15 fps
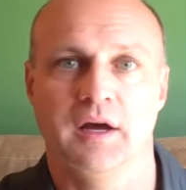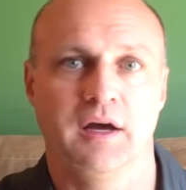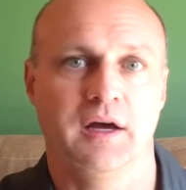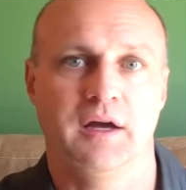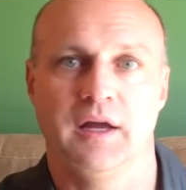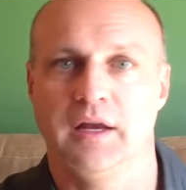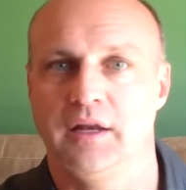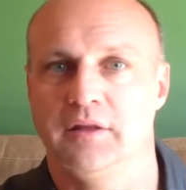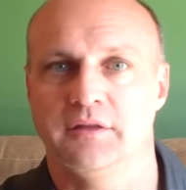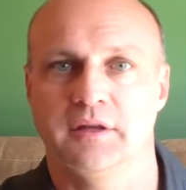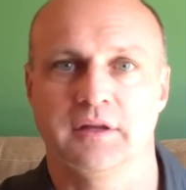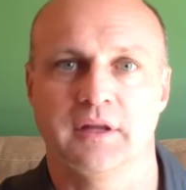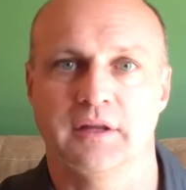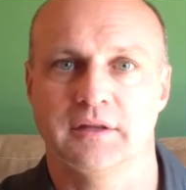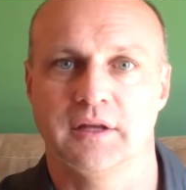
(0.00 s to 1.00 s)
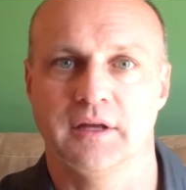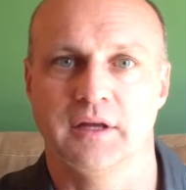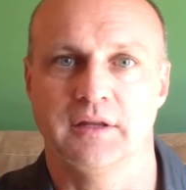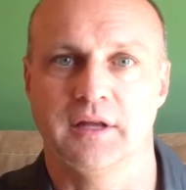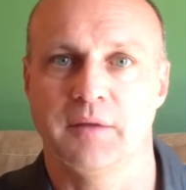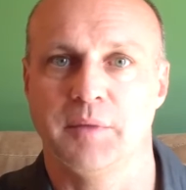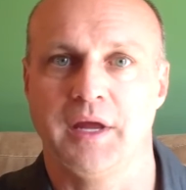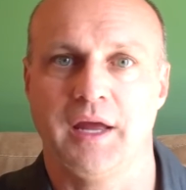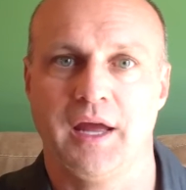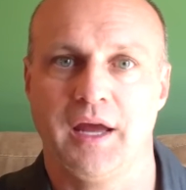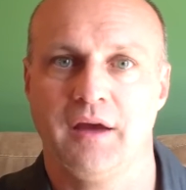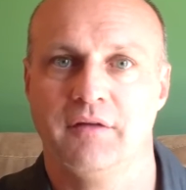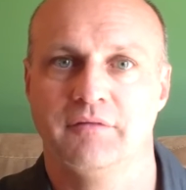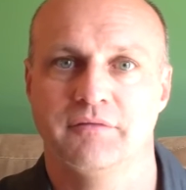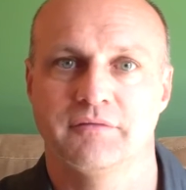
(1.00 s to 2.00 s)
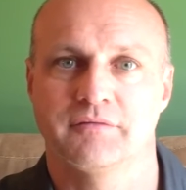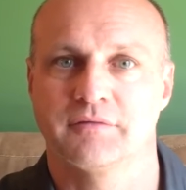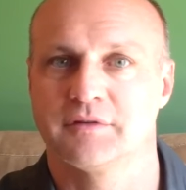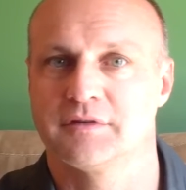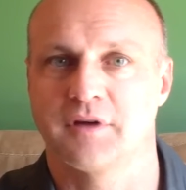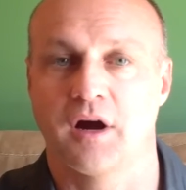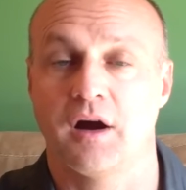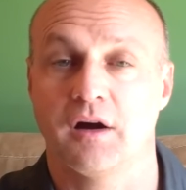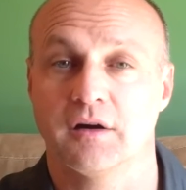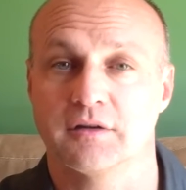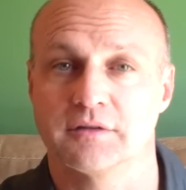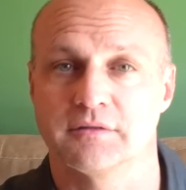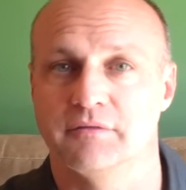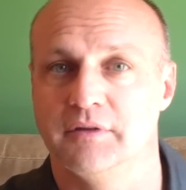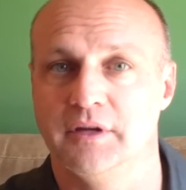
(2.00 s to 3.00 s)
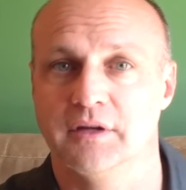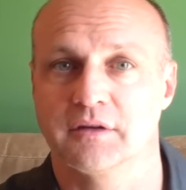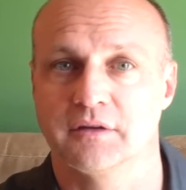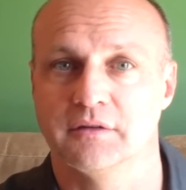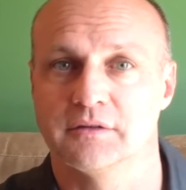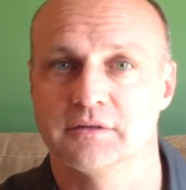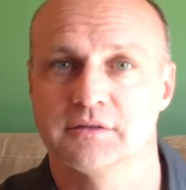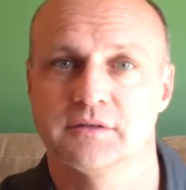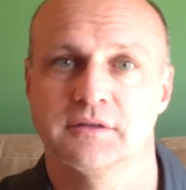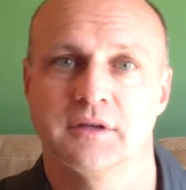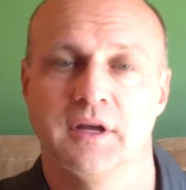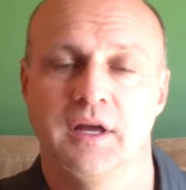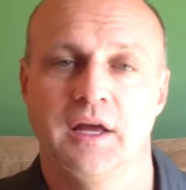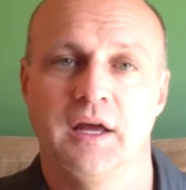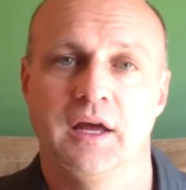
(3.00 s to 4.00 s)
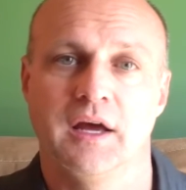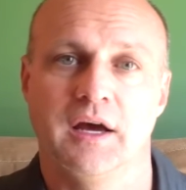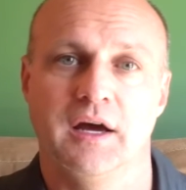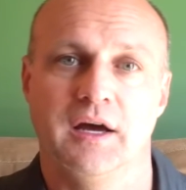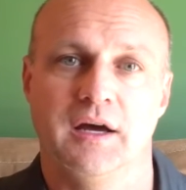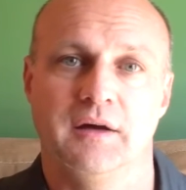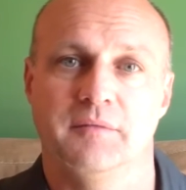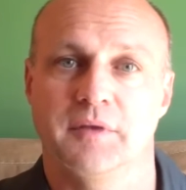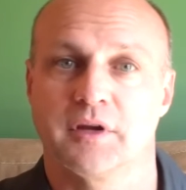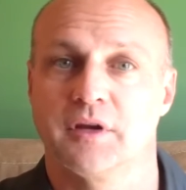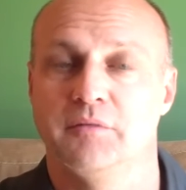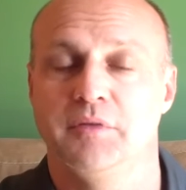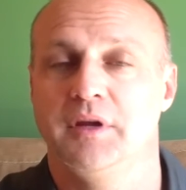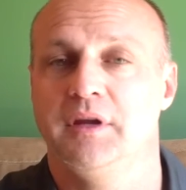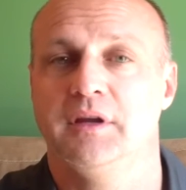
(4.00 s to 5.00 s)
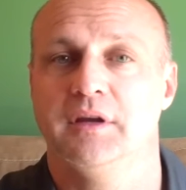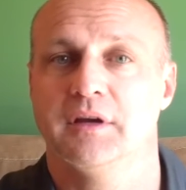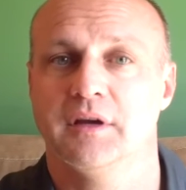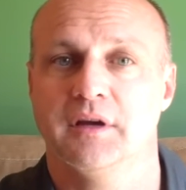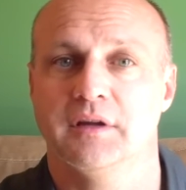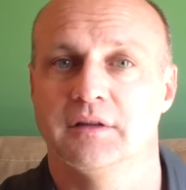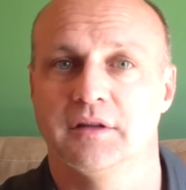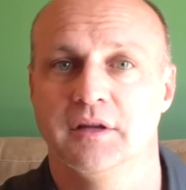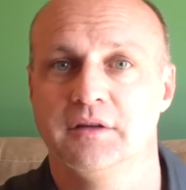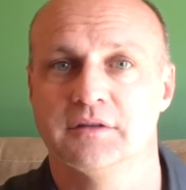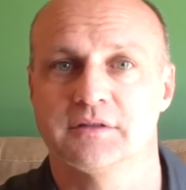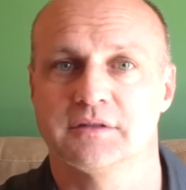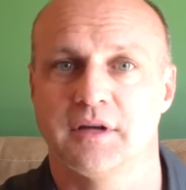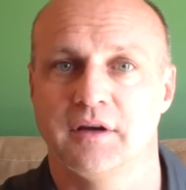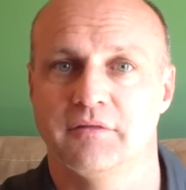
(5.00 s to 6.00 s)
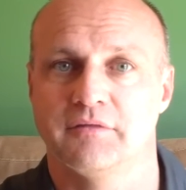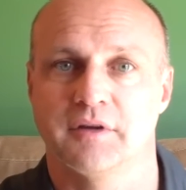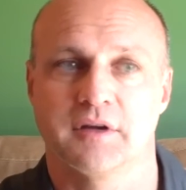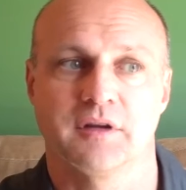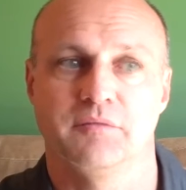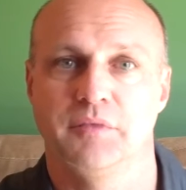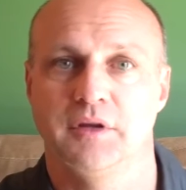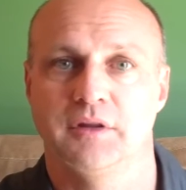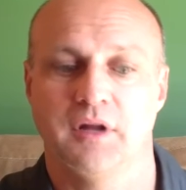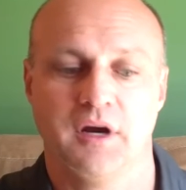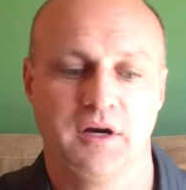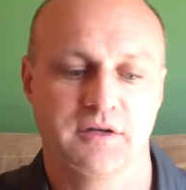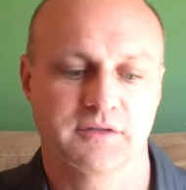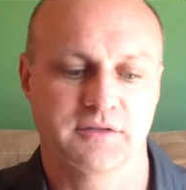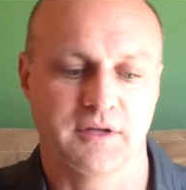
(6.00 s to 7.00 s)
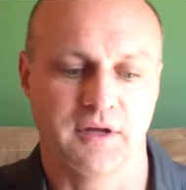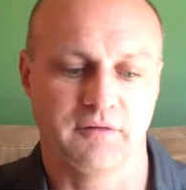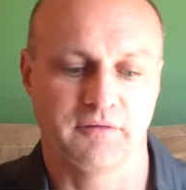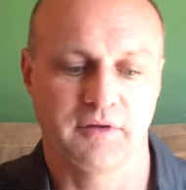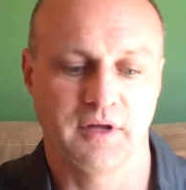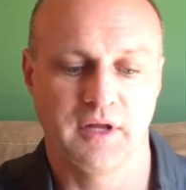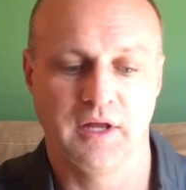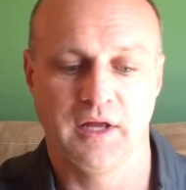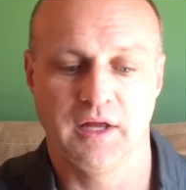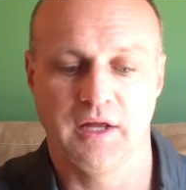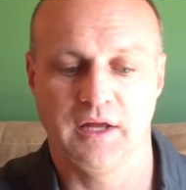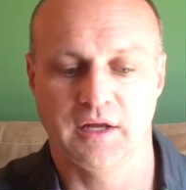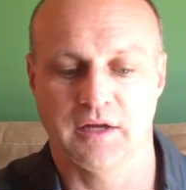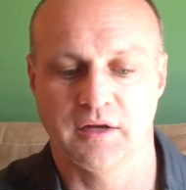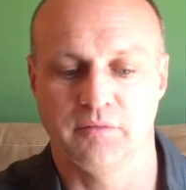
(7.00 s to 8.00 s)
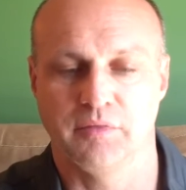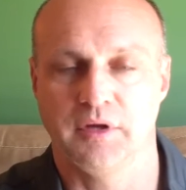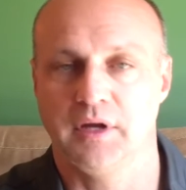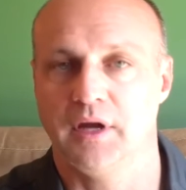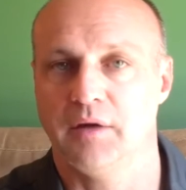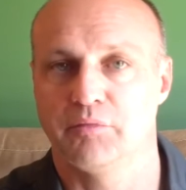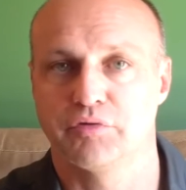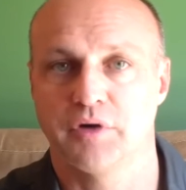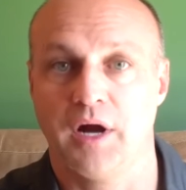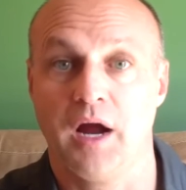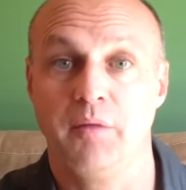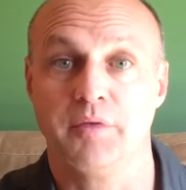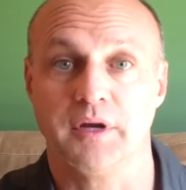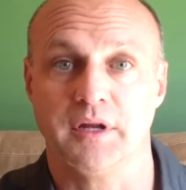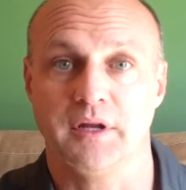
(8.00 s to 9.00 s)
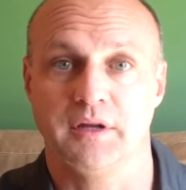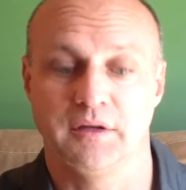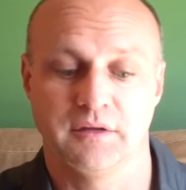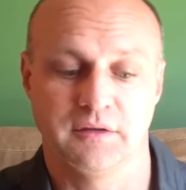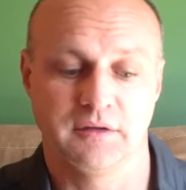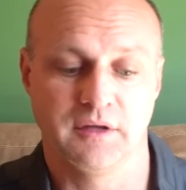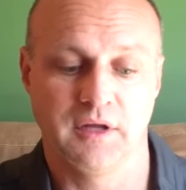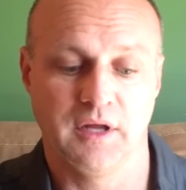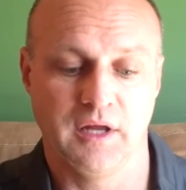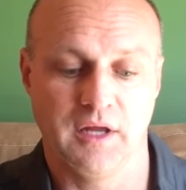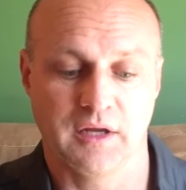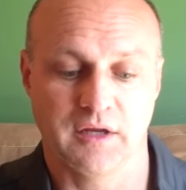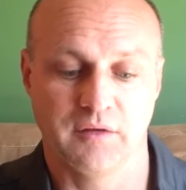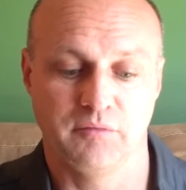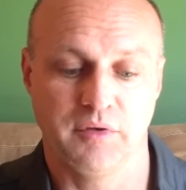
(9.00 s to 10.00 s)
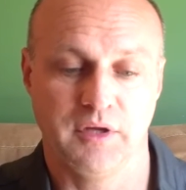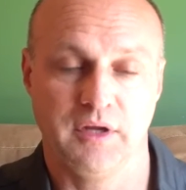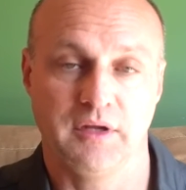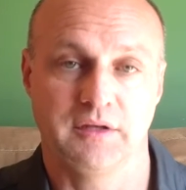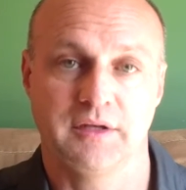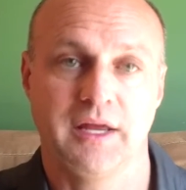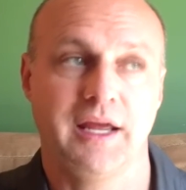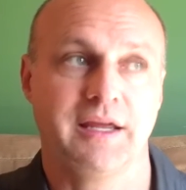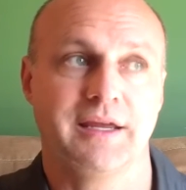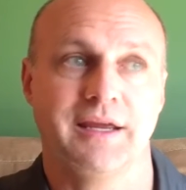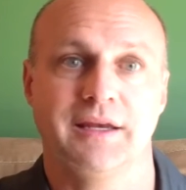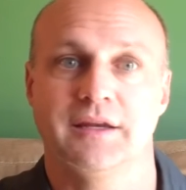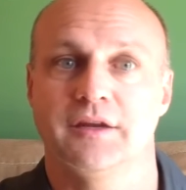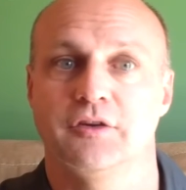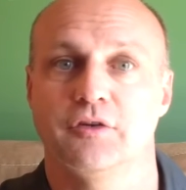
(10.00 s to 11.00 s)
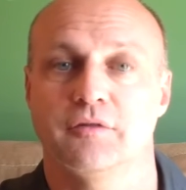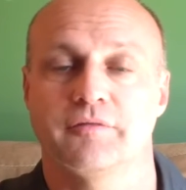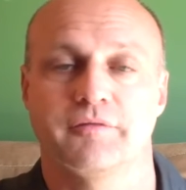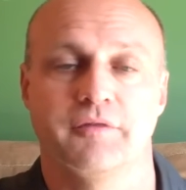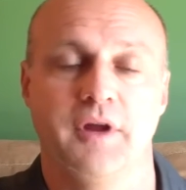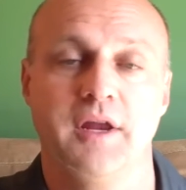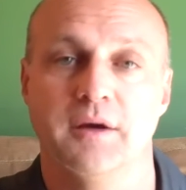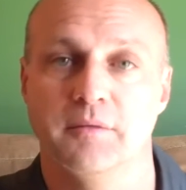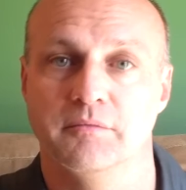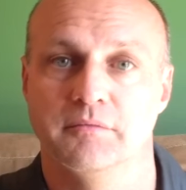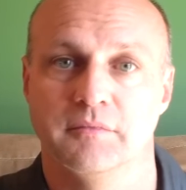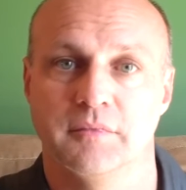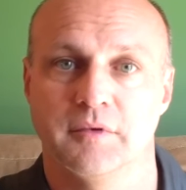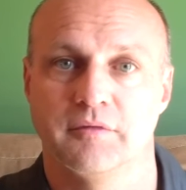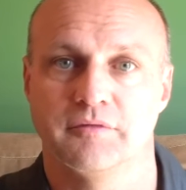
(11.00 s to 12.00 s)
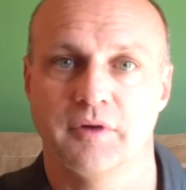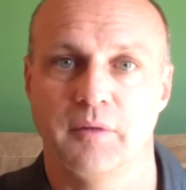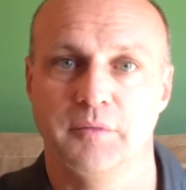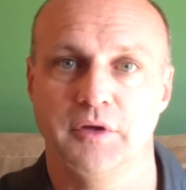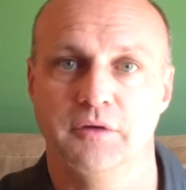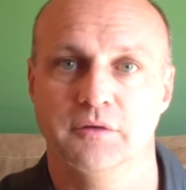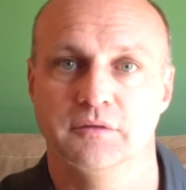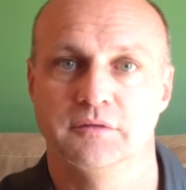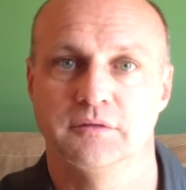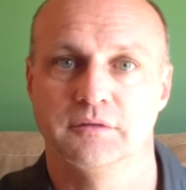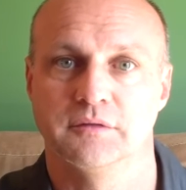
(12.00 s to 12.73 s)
uh, anything that they, they may have, cars, vehicles, um, it could be uh, little stuff. It could be large stuff. It could be uh, property. It could be taking your freedom from you.